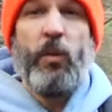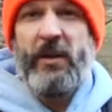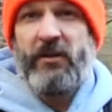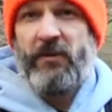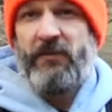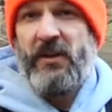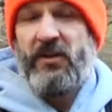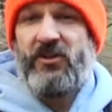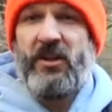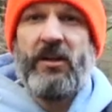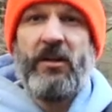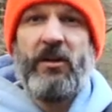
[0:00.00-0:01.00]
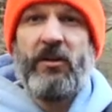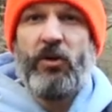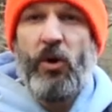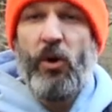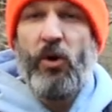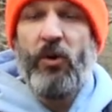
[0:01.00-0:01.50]
Winter fishing,
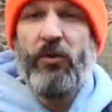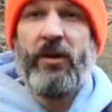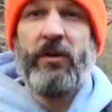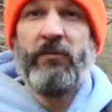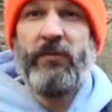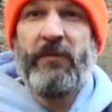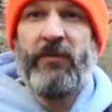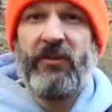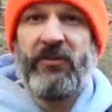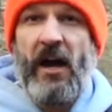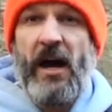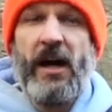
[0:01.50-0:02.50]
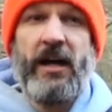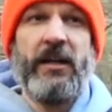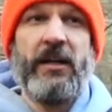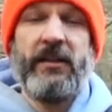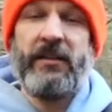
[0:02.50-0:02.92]
cold, rivers high,